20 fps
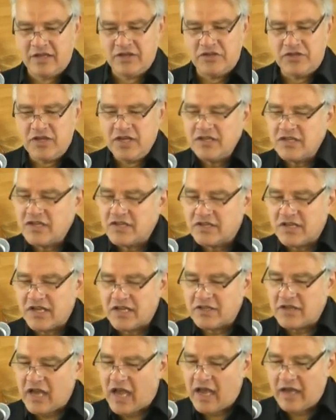And Jesus
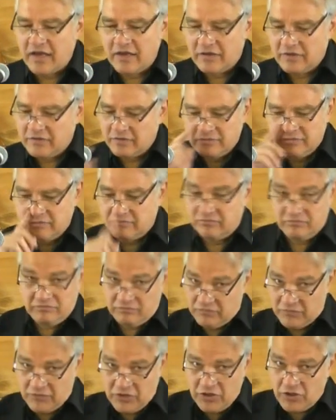says,
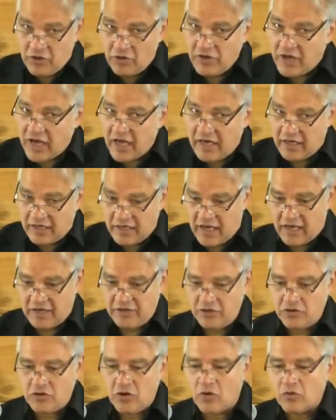You don't get it
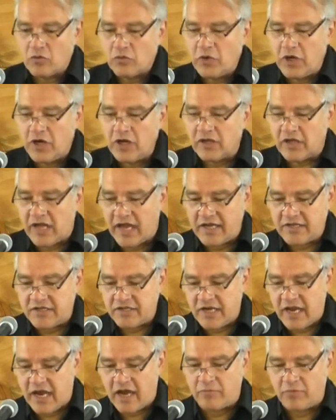yet. You don't
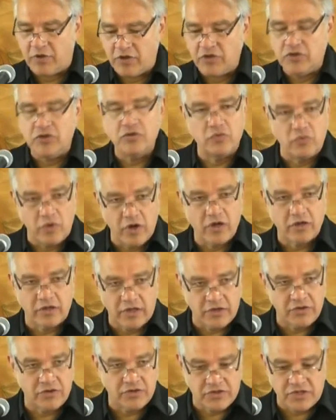realize now, but you will
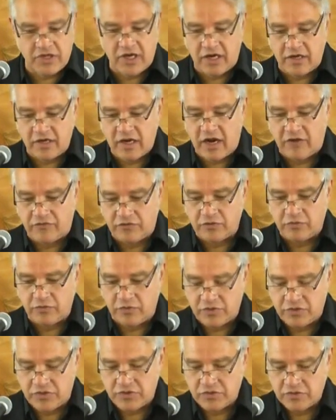understand
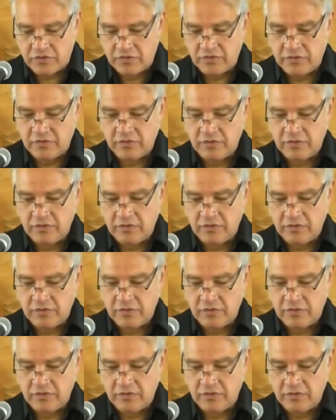afterwards.